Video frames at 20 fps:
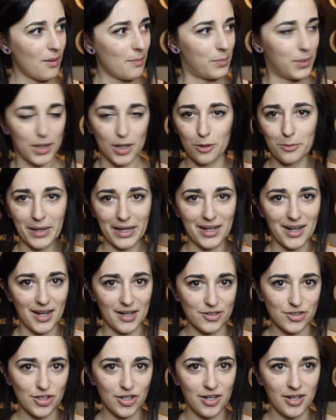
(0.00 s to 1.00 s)
But oh my
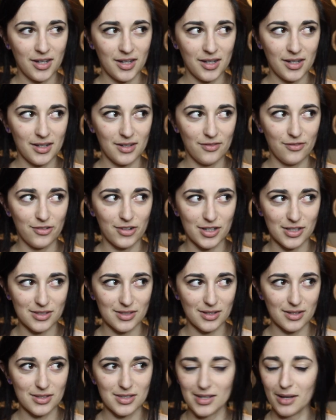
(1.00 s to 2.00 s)
gosh,
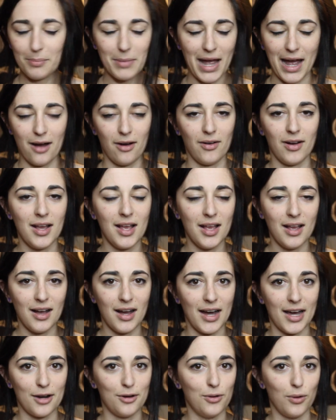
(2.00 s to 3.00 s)
first somehow,
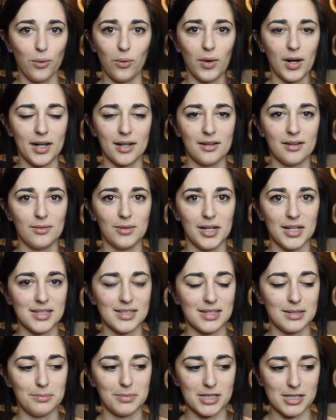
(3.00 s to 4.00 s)
I don't know what it
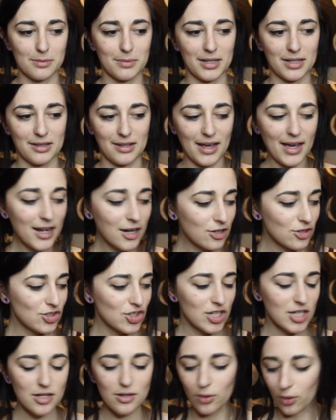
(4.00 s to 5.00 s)
was, it must have been the
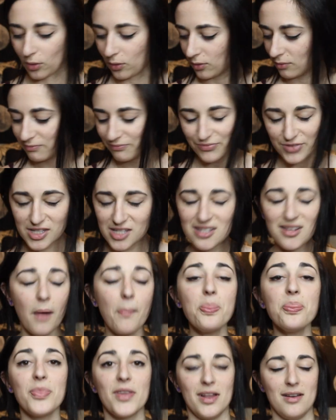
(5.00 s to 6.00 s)
energy or
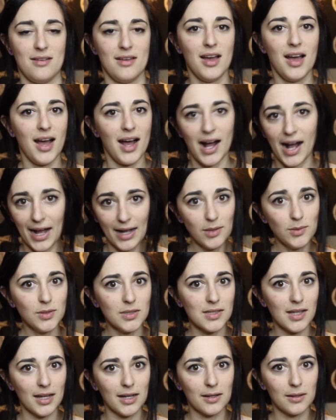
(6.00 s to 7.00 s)
something, I
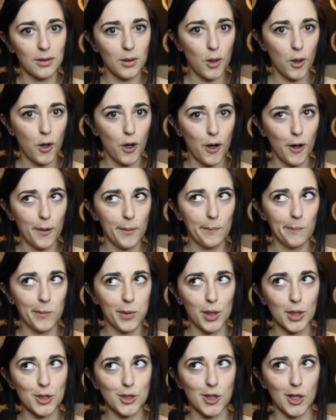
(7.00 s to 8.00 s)
was like
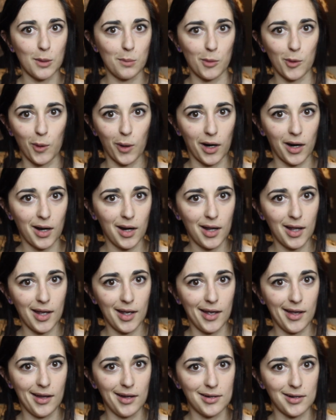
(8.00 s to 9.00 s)
pushing more
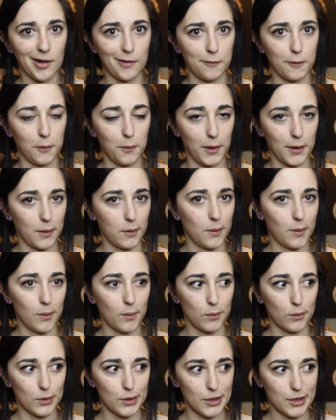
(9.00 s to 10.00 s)
and I feel like
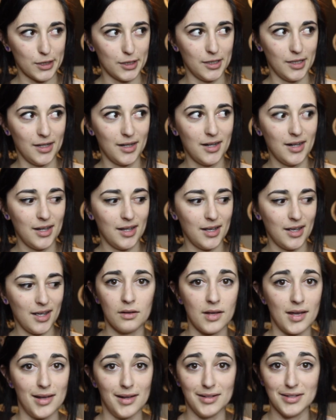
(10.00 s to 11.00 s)
really good.
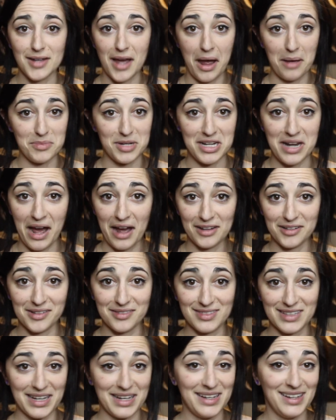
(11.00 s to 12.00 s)
And I mean,
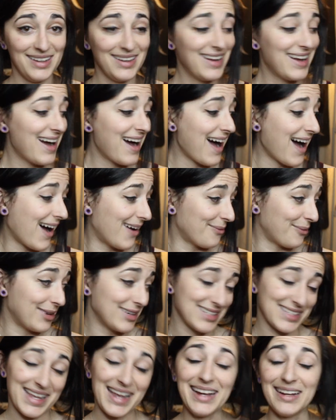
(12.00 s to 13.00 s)
I'm
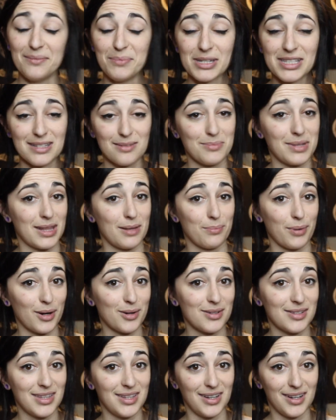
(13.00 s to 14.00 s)
gonna say it must have been
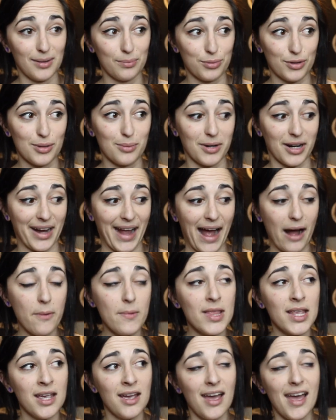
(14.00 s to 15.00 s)
the pre-workout.
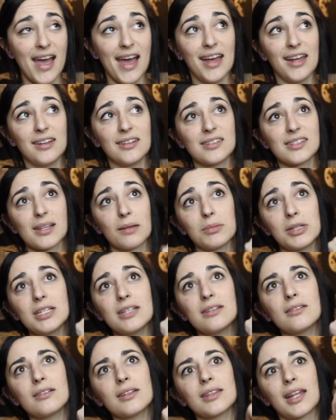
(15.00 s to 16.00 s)
And
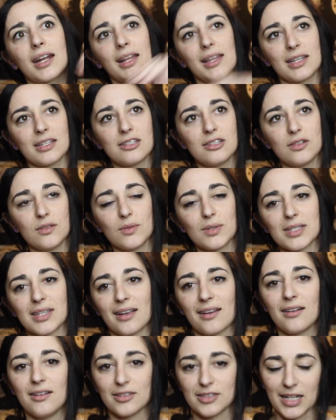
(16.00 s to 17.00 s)
something that I like to do is
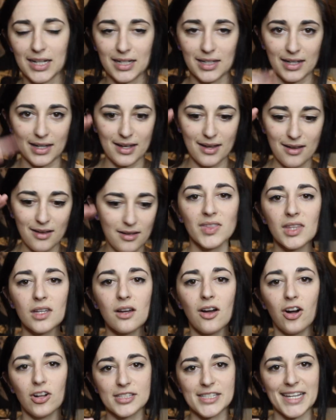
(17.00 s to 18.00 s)
like, I'll
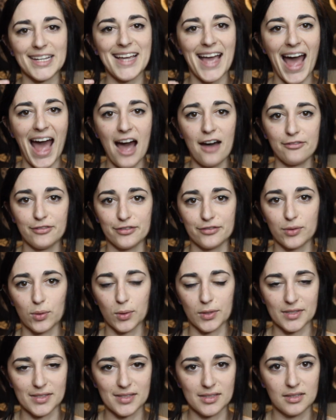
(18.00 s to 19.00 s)
take half, of
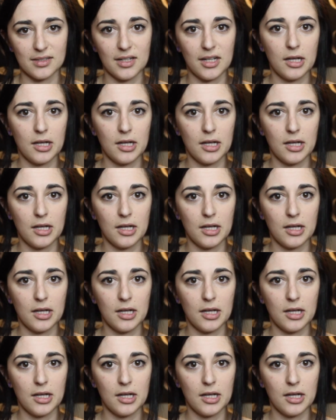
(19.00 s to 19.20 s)
course,